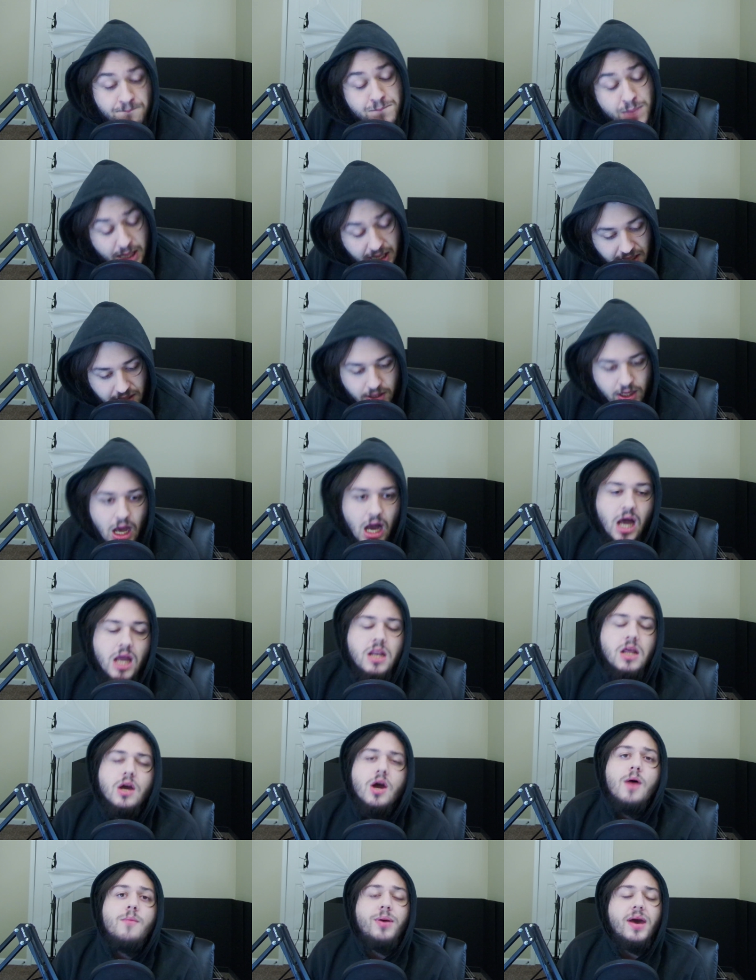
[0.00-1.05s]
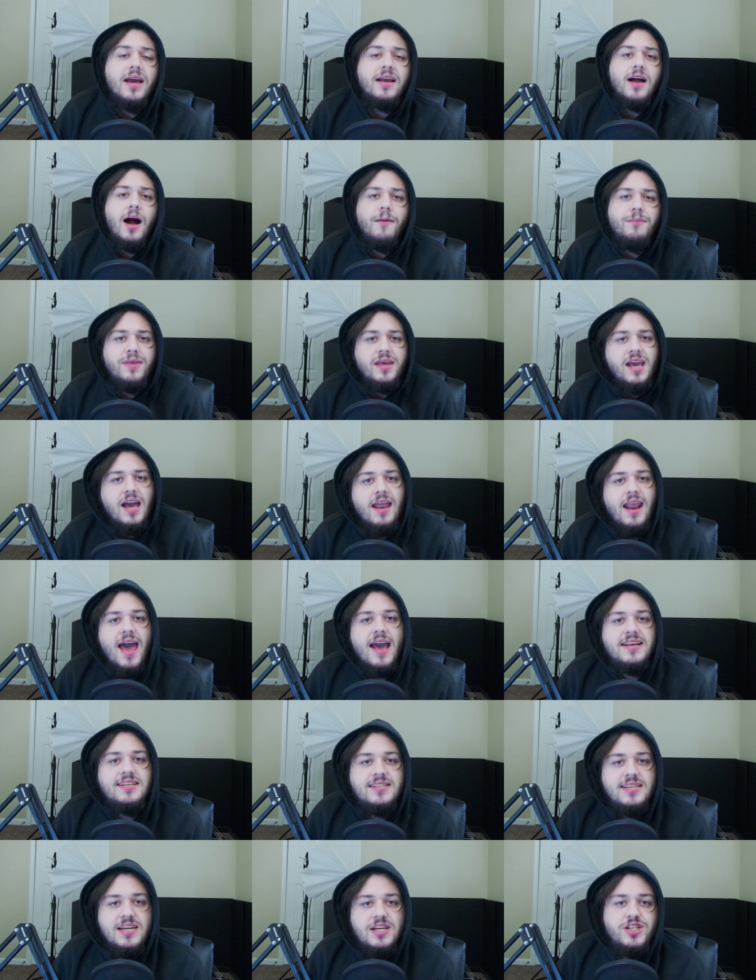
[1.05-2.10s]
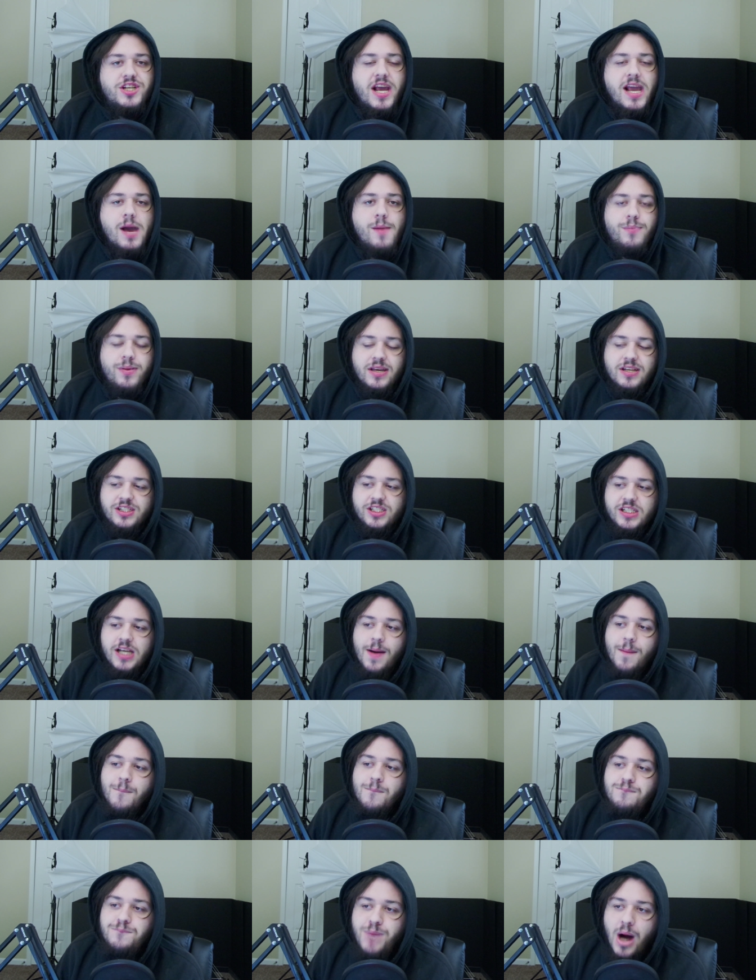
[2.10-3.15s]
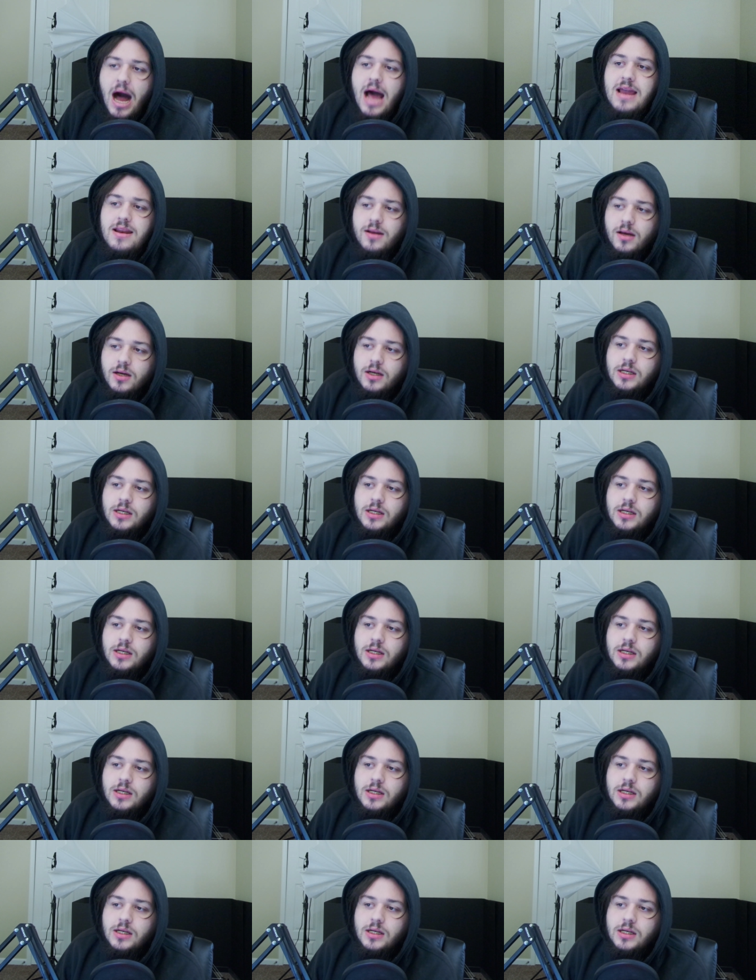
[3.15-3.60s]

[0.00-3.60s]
Pete Dunne pick up the NXT Championship, but